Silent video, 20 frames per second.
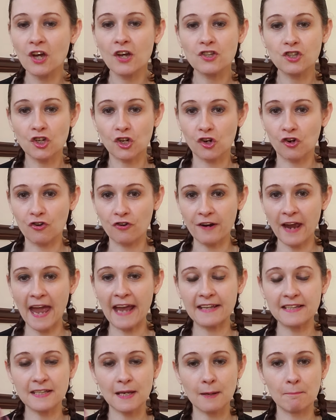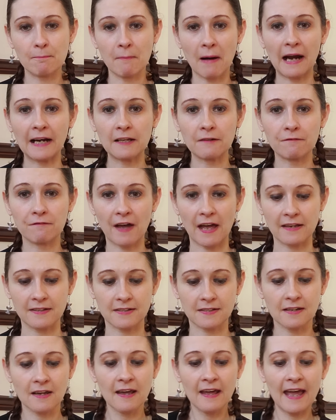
to create and manifest.